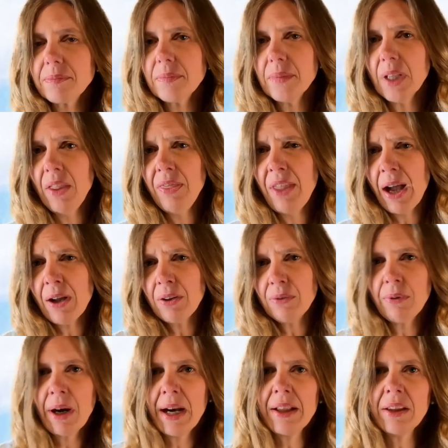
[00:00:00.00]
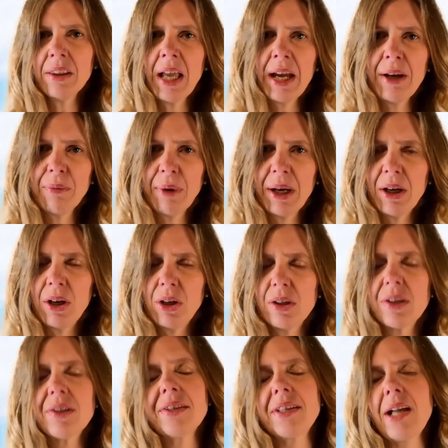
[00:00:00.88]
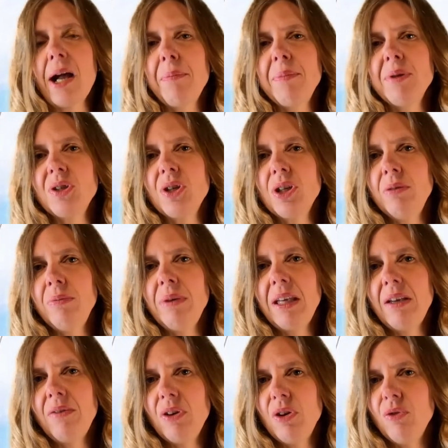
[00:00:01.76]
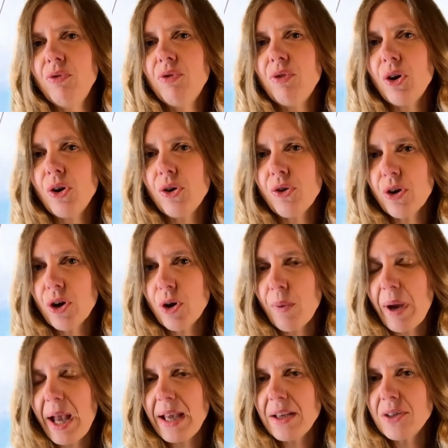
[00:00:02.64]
that light rail stop is going to be even further away.